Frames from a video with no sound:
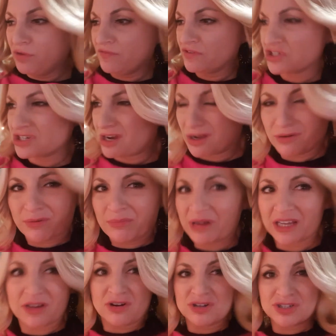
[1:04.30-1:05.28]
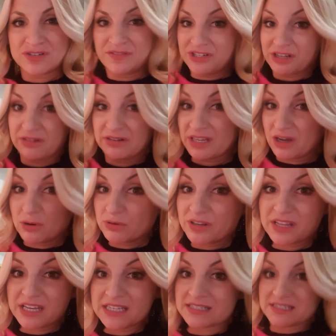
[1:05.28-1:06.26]
mover show. Oh my gosh, if you don't get hold
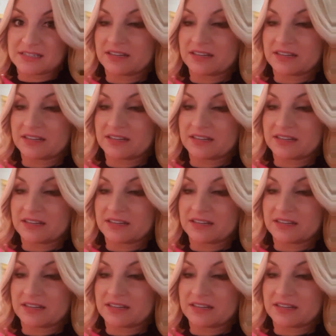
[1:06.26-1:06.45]
this, it's